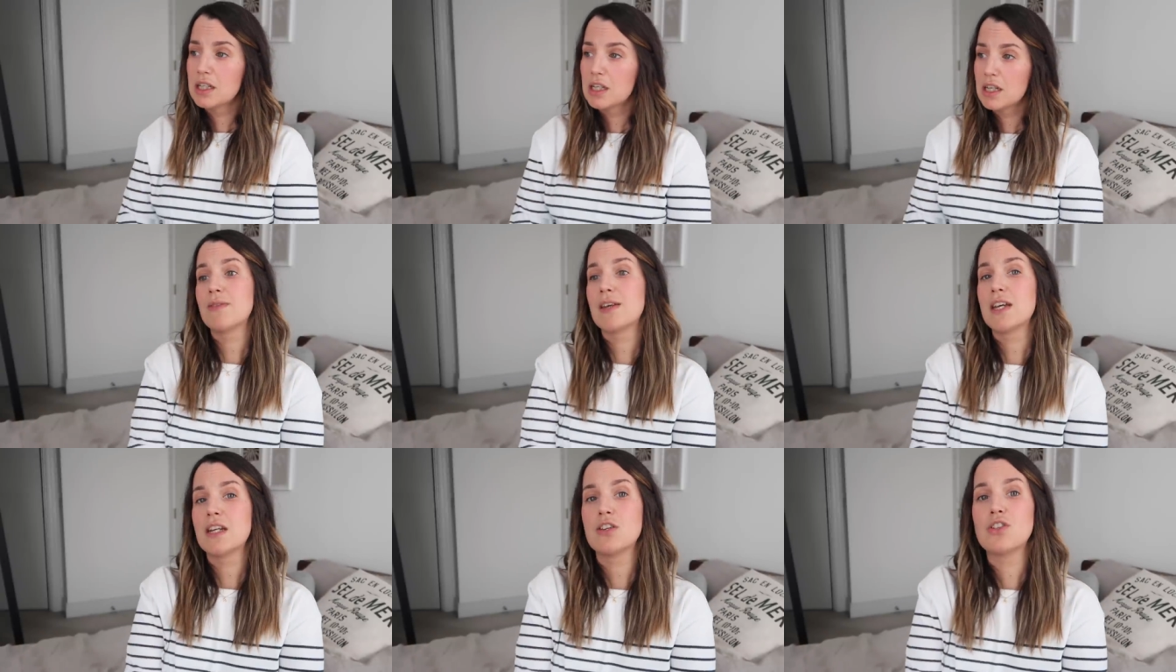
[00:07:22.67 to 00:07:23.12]

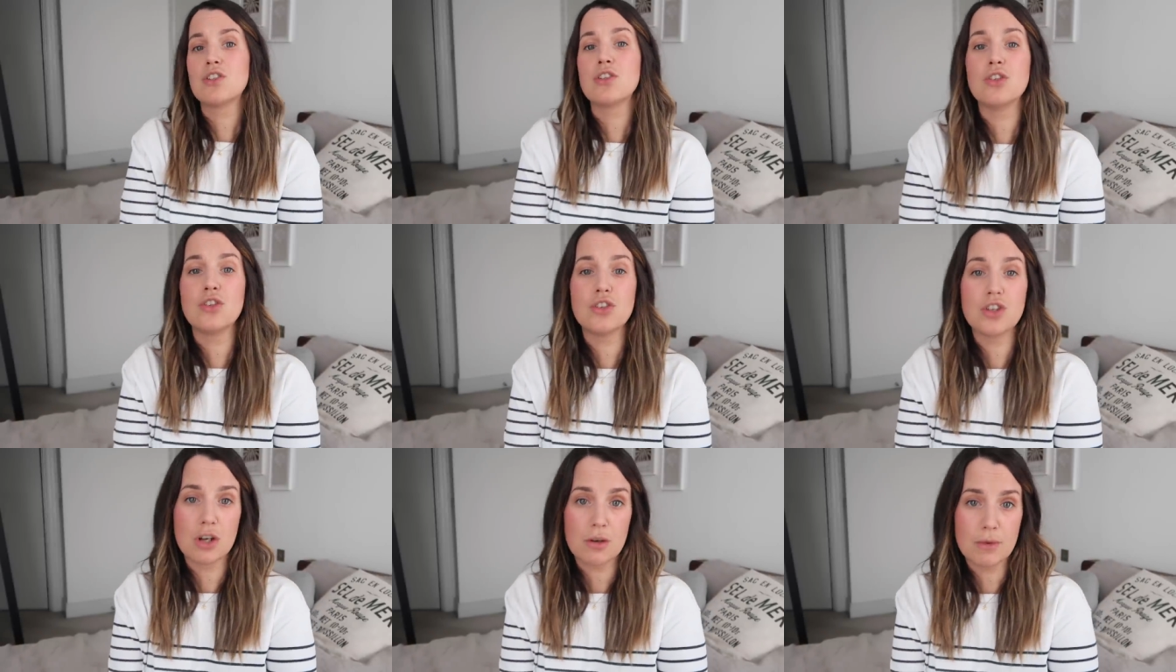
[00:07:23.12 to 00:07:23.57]
And then as
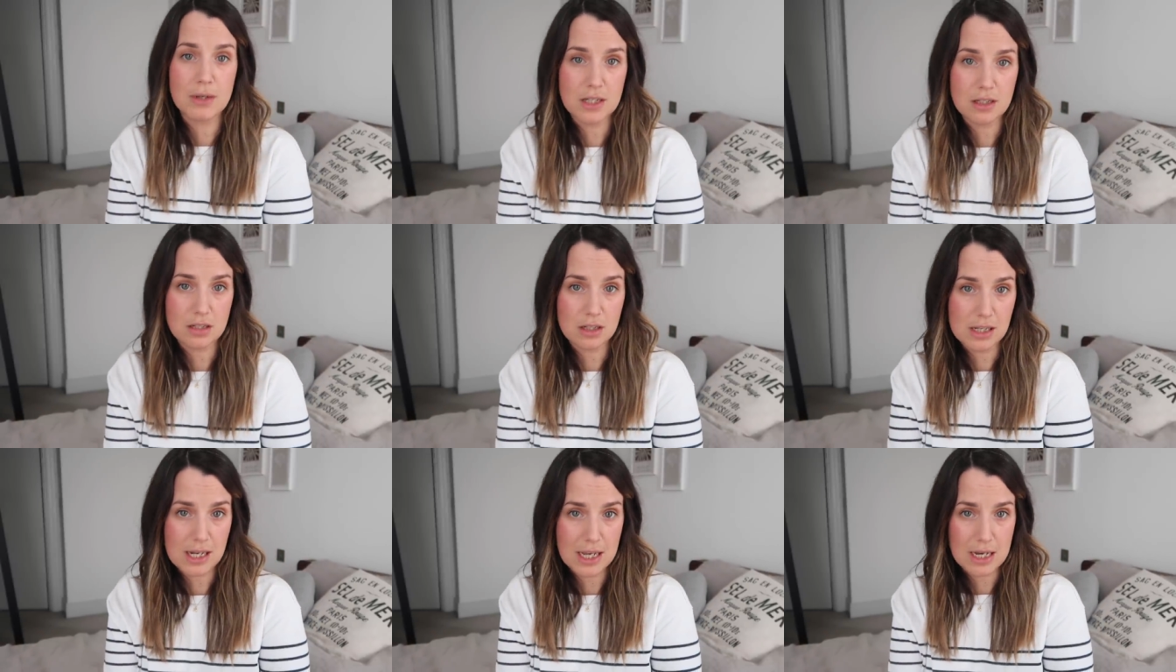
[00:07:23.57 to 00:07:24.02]
soon as you go
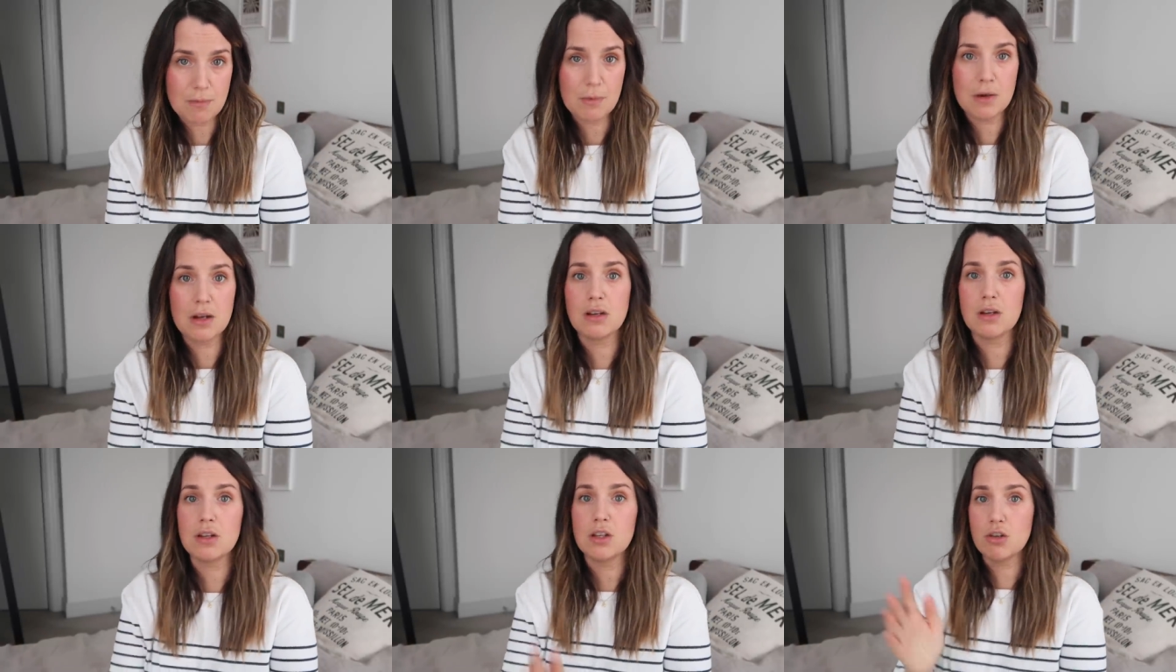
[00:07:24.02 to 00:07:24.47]
into
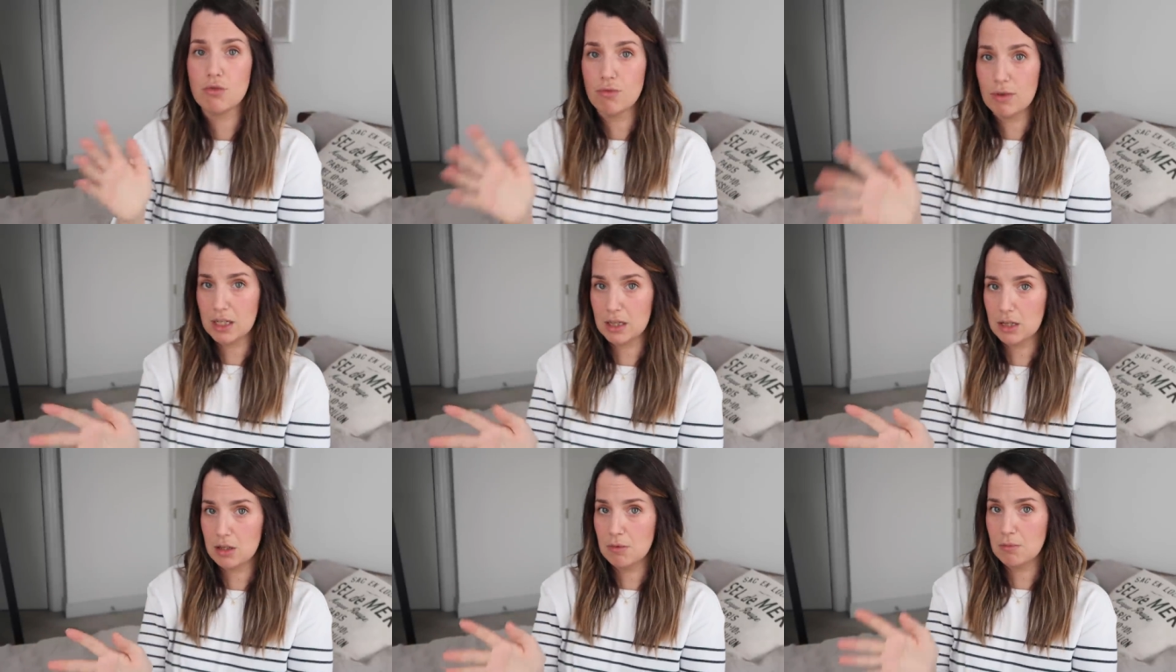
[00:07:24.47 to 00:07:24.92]
labour, you
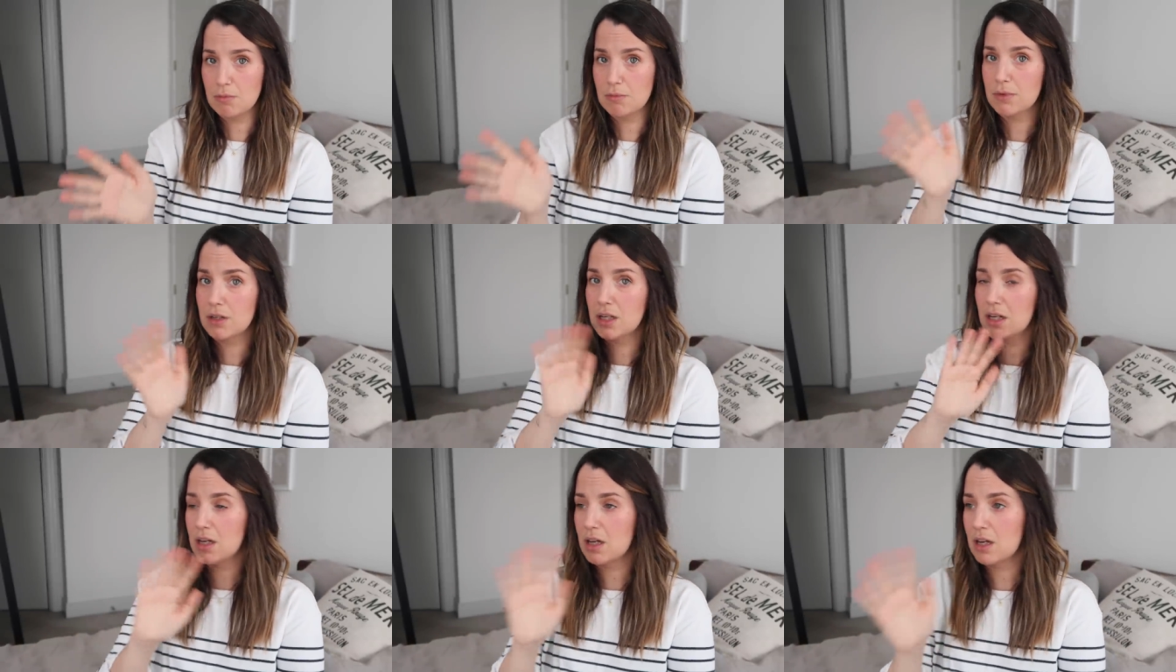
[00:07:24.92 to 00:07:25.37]
ring them